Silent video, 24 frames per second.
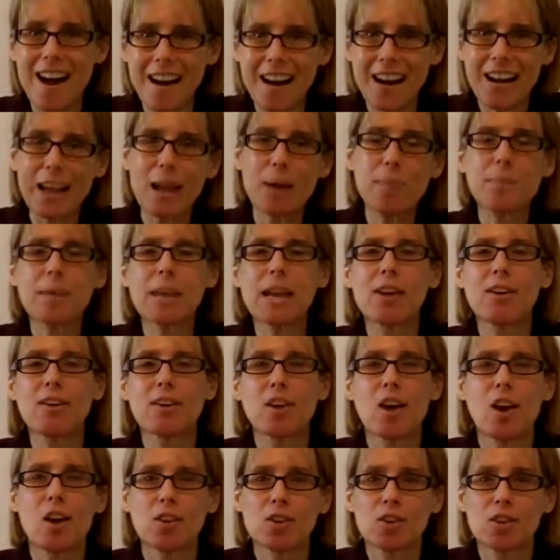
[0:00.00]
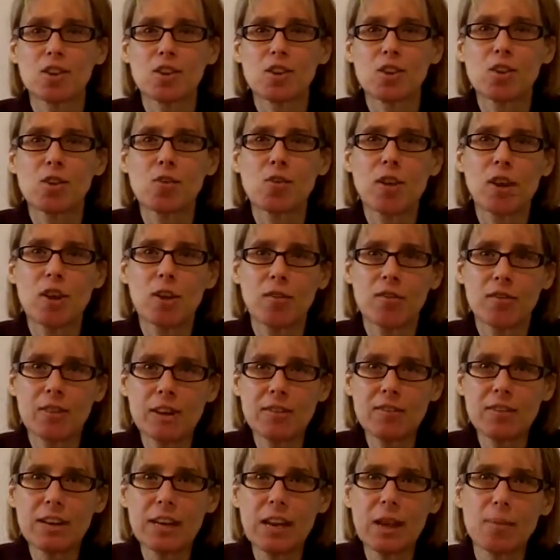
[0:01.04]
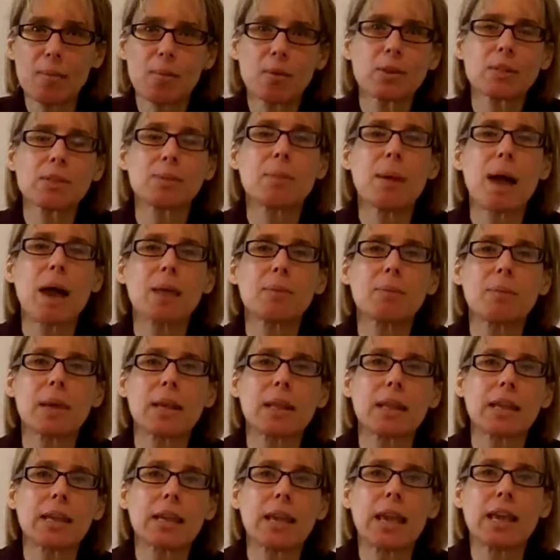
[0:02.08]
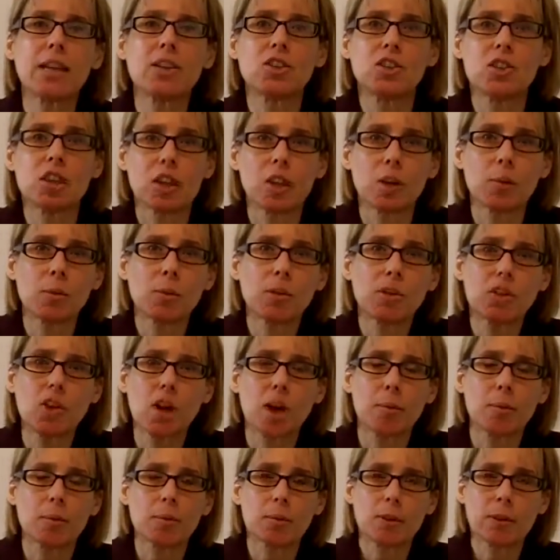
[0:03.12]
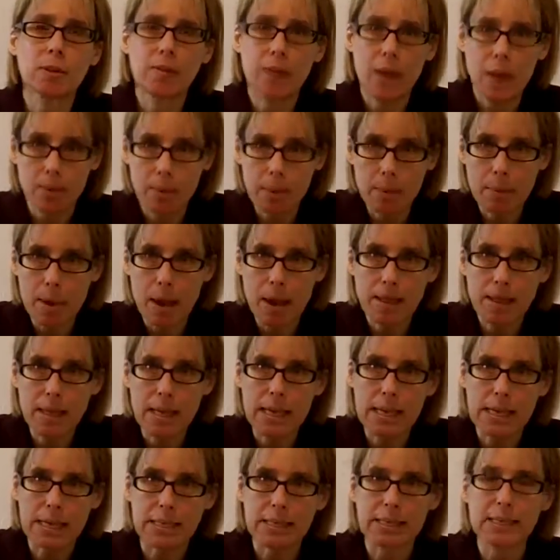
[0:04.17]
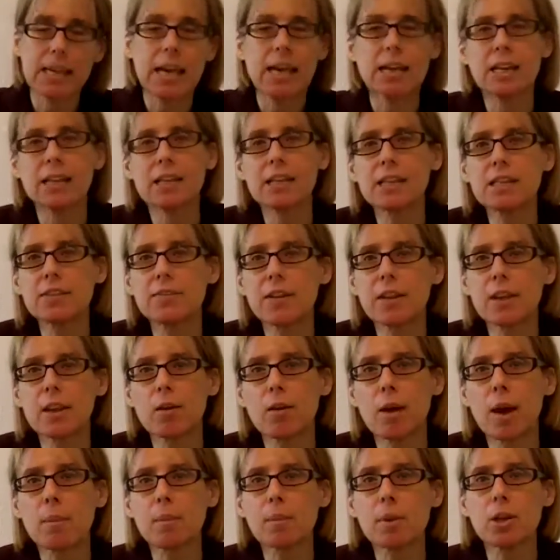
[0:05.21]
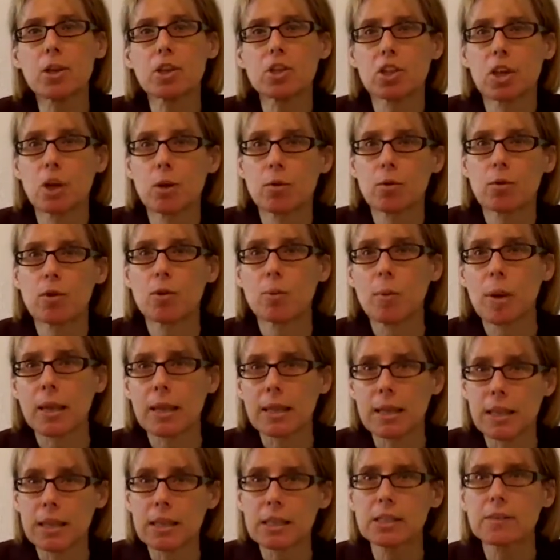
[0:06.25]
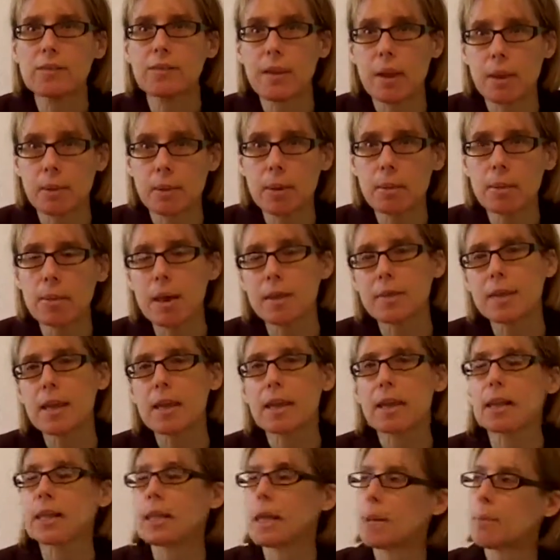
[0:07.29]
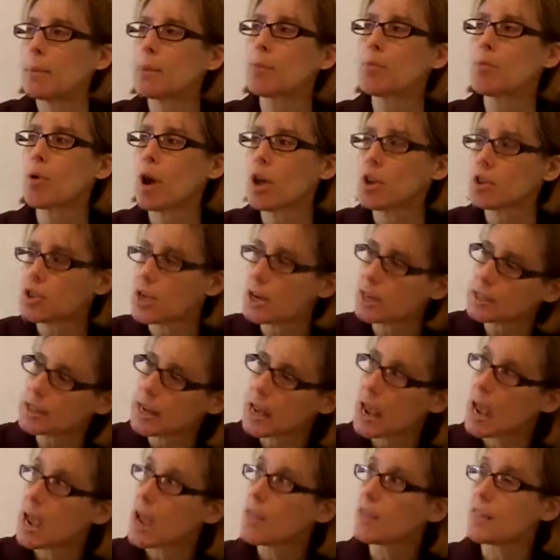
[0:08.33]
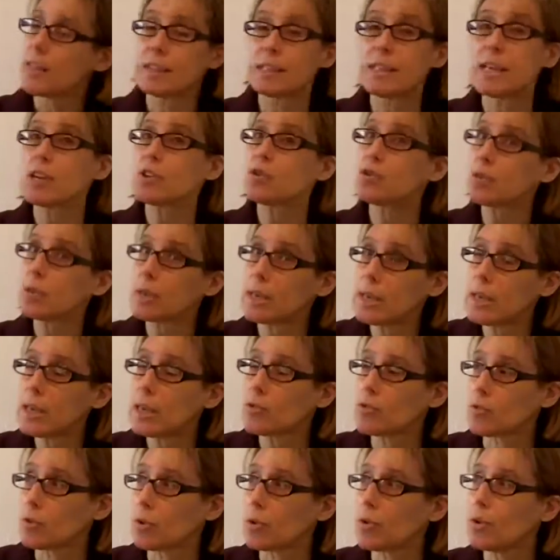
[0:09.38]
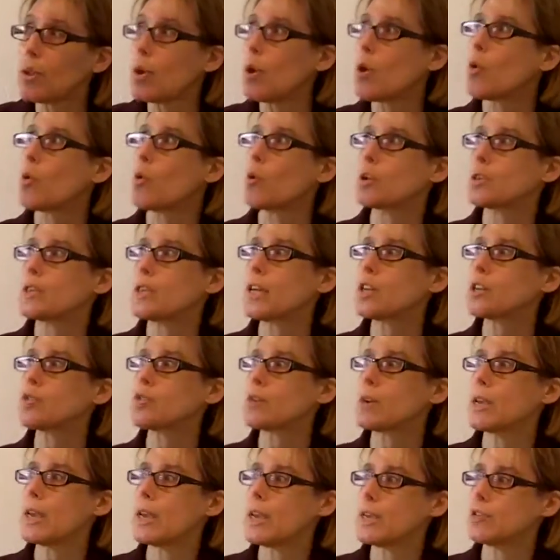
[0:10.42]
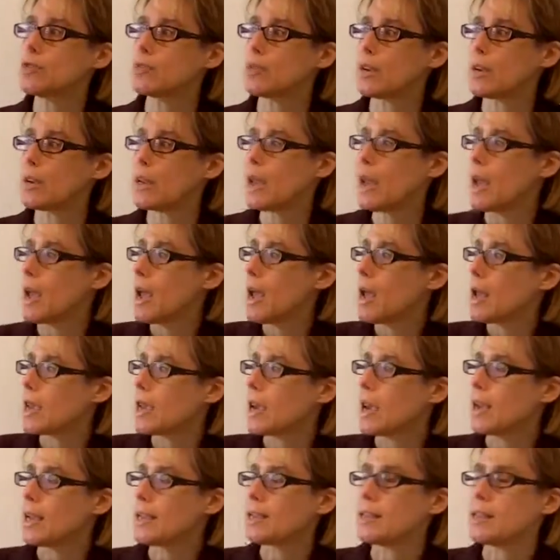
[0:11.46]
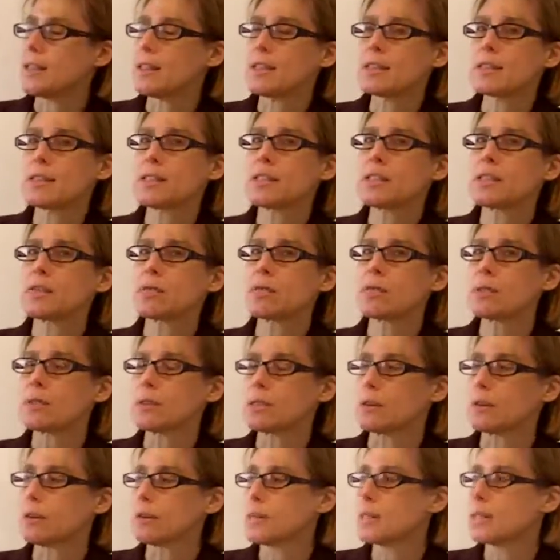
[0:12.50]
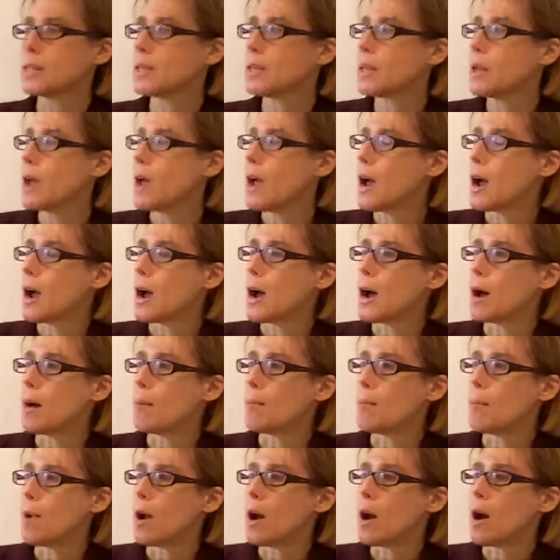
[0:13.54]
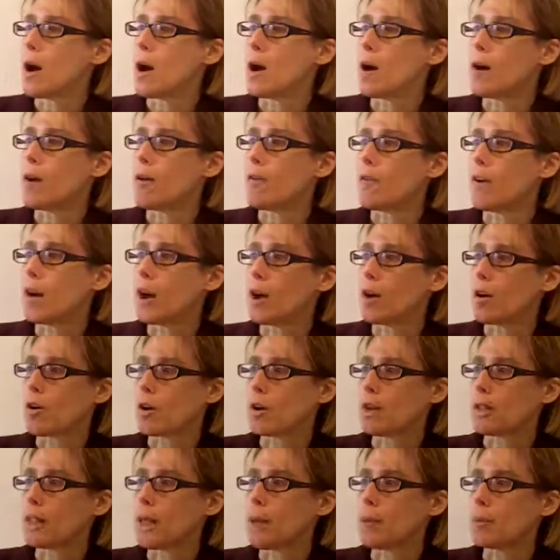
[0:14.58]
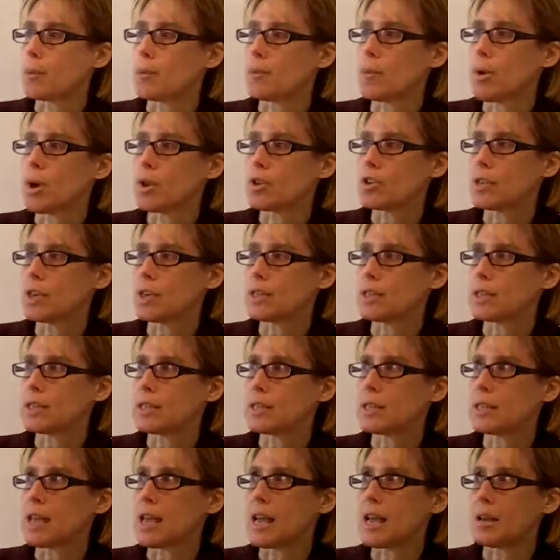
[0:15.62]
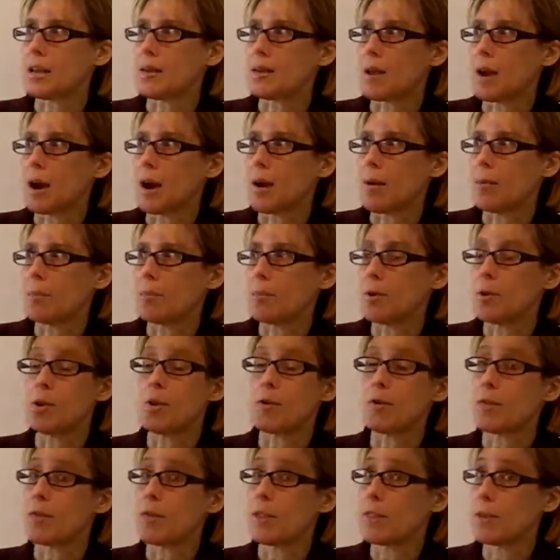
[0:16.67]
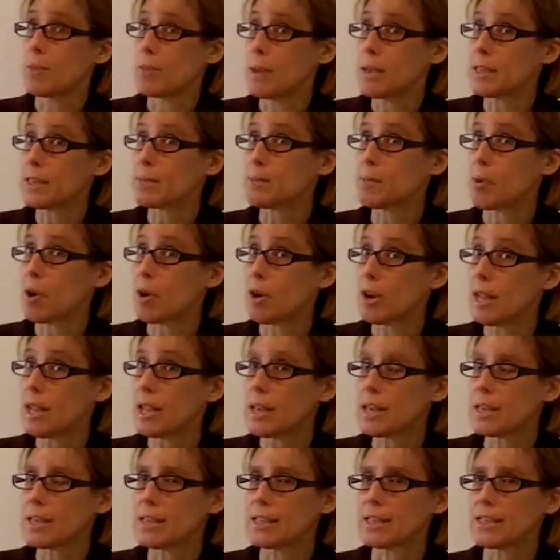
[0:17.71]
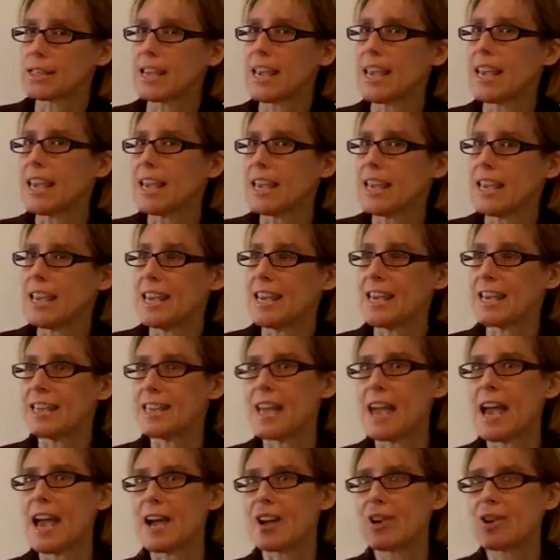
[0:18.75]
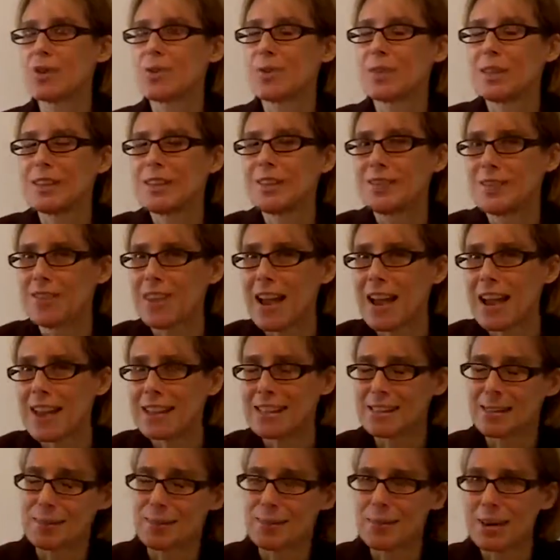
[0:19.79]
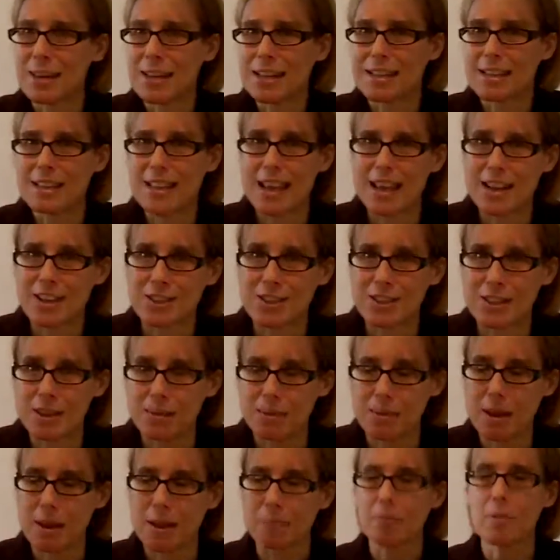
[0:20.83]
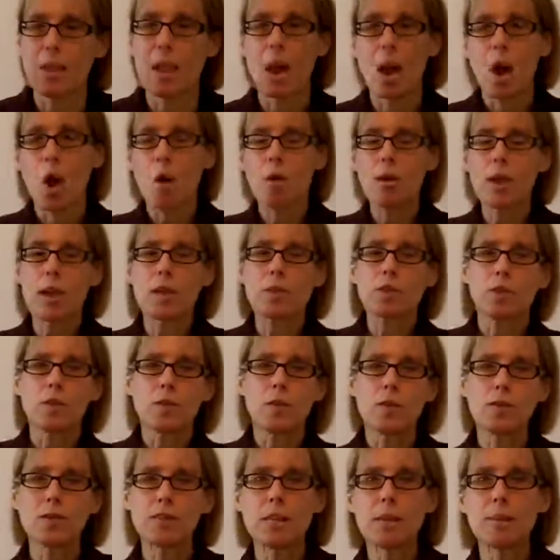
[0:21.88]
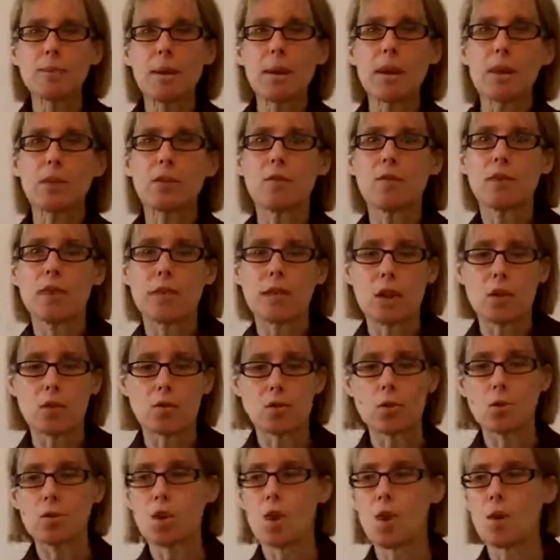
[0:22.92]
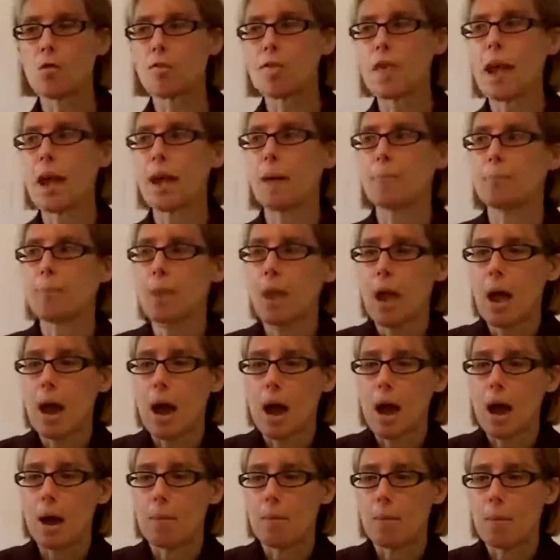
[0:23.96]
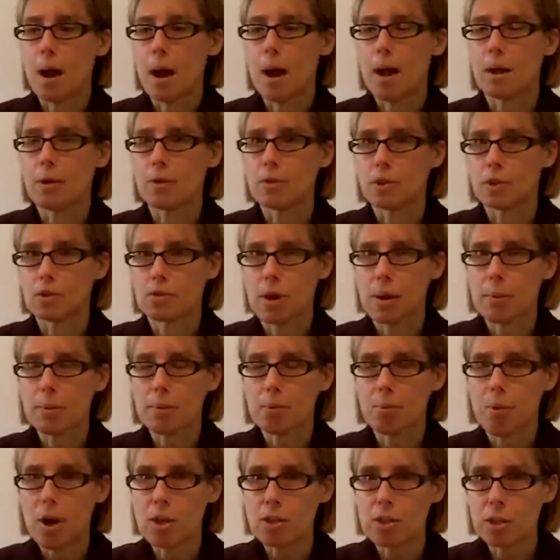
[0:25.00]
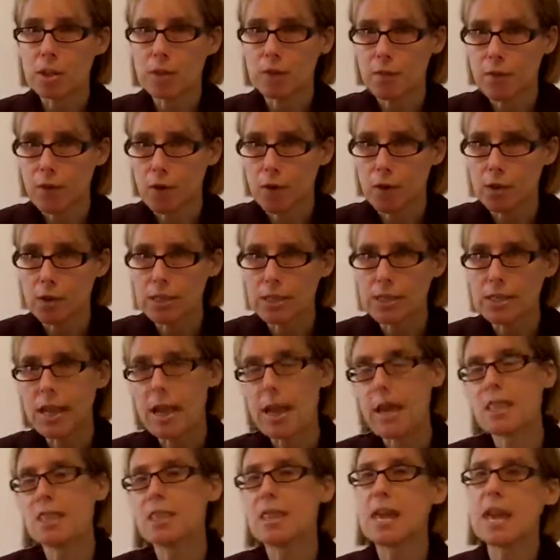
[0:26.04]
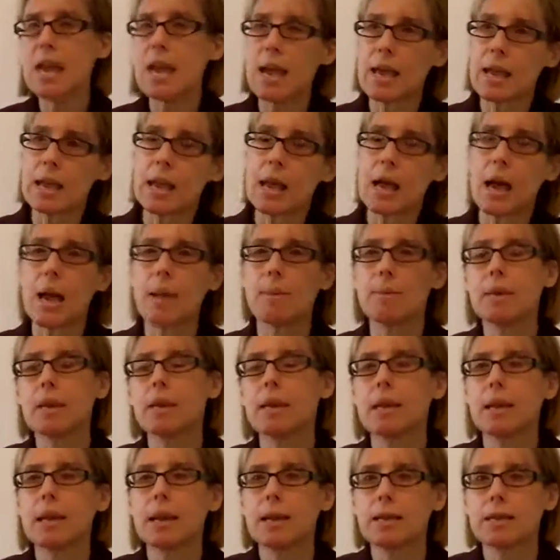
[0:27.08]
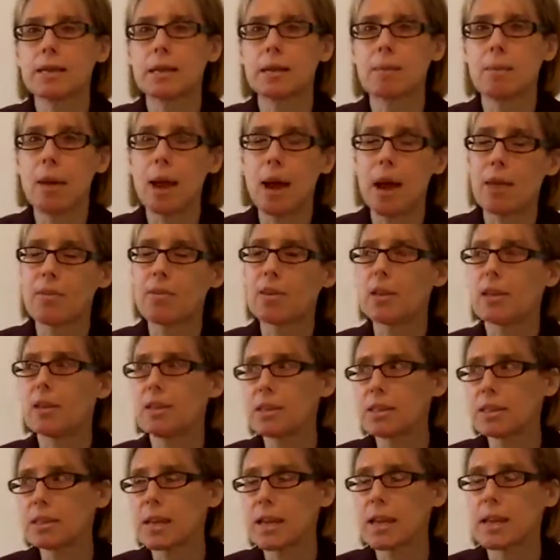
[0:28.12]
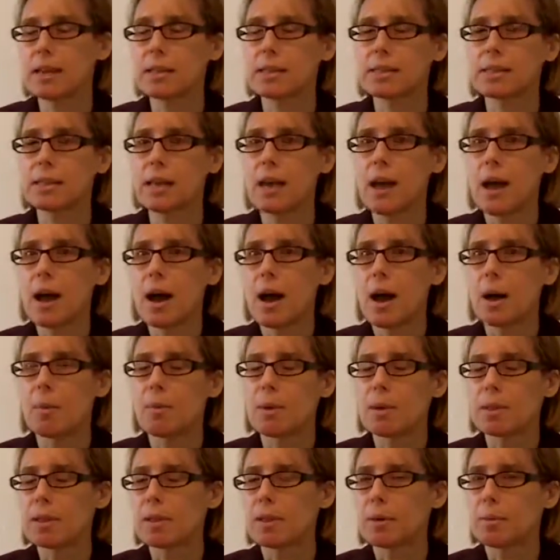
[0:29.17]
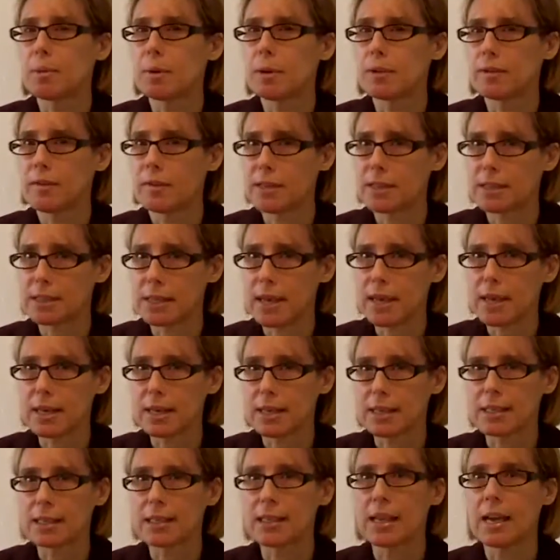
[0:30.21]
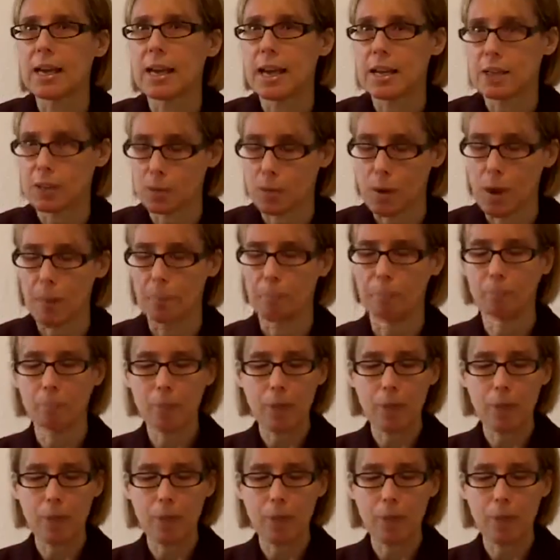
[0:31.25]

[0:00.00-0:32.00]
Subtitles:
Hi, I'm Karyn Hodgins, creator of Nifty Numbers, Math Medley, and Gelling with Geometry Family Math Night Kits. And in this video, I'm going to share with you my latest Family Math Night collaborative project, the Tetrahedral or Tetrahedron Kite. And this is the result of our collaborative project. Isn't that beautiful? And the best part is, it actually flies, and we'll get to that in just a minute. Okay, so if you've seen my other videos, you know that I'll describe the project first, and then I'm going to get into the math, and in this case, a little bit of the science as well.